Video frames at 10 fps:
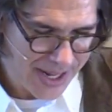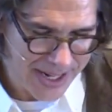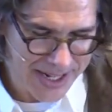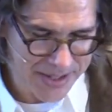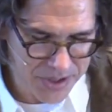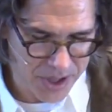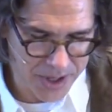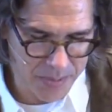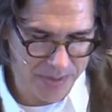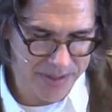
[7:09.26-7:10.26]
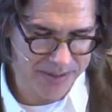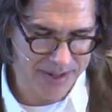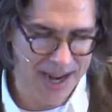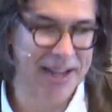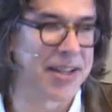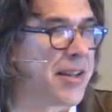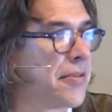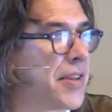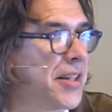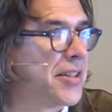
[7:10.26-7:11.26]
And he started with this idea
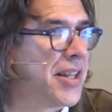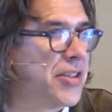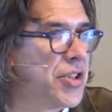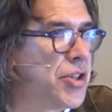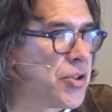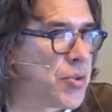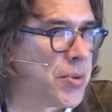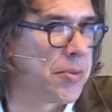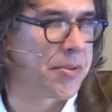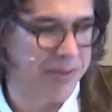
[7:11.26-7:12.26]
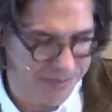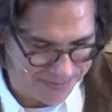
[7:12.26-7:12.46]
of contingent truth.